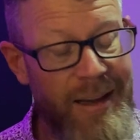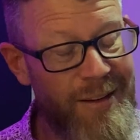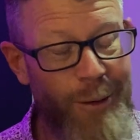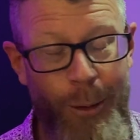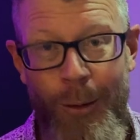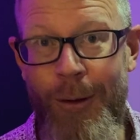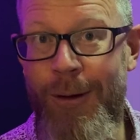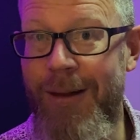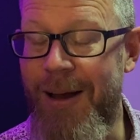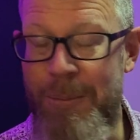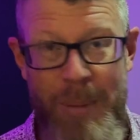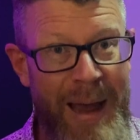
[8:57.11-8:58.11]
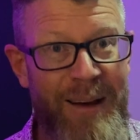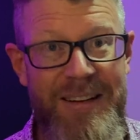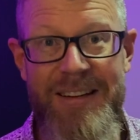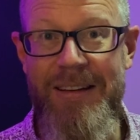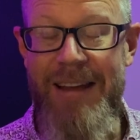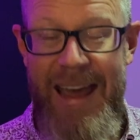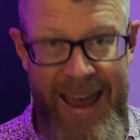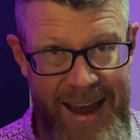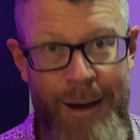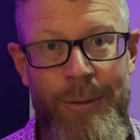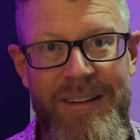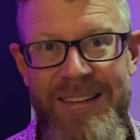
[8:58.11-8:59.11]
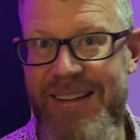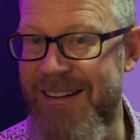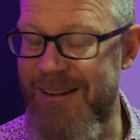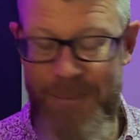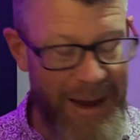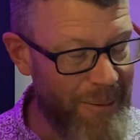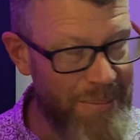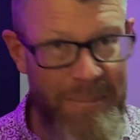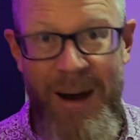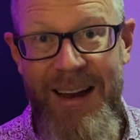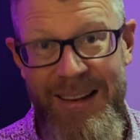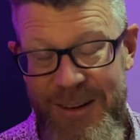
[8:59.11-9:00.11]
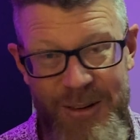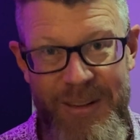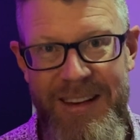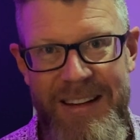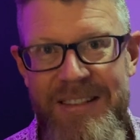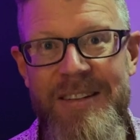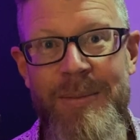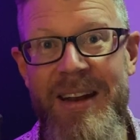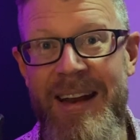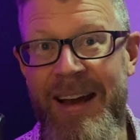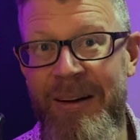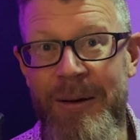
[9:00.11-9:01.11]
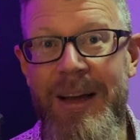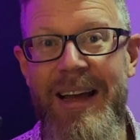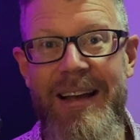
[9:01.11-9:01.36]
It's all about hours. It's about mileage on the instrument now.